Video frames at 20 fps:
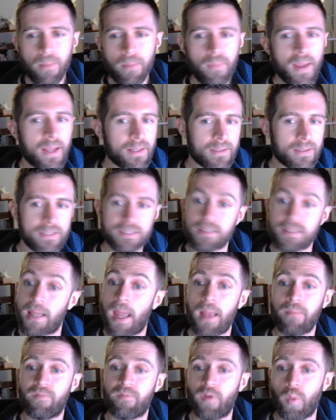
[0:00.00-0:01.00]
make this
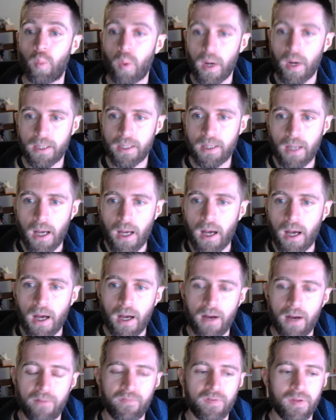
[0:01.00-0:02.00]
game for
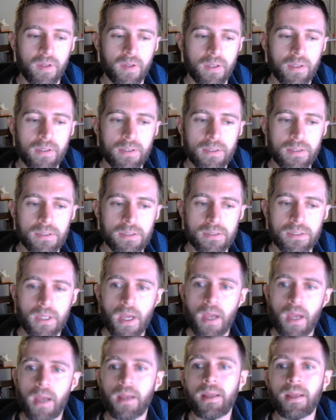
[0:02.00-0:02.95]
1.5 years,